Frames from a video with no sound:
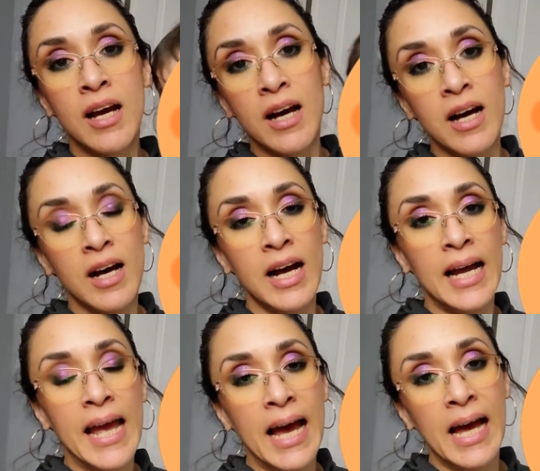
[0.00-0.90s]
Uh,
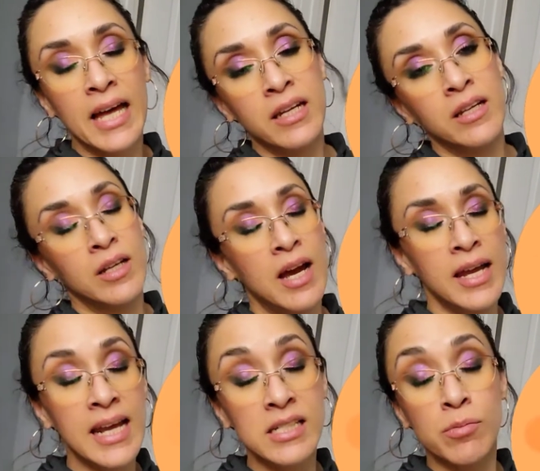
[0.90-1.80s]
I had,
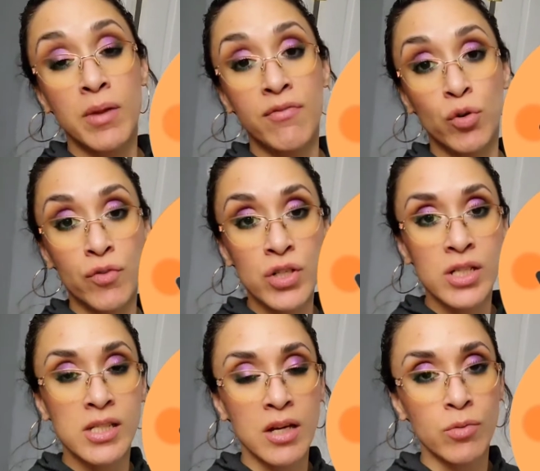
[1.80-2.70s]
I ate some
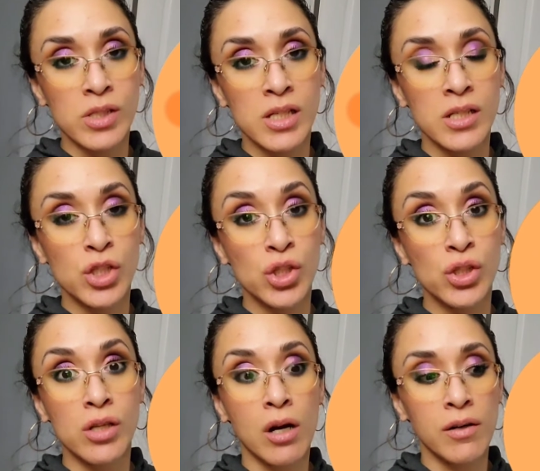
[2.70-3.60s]
leftovers because I was
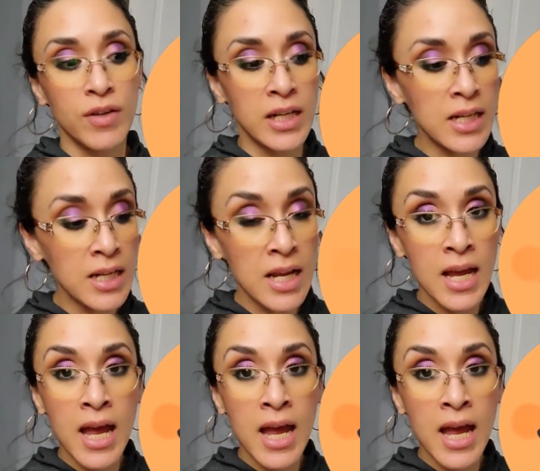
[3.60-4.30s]
starving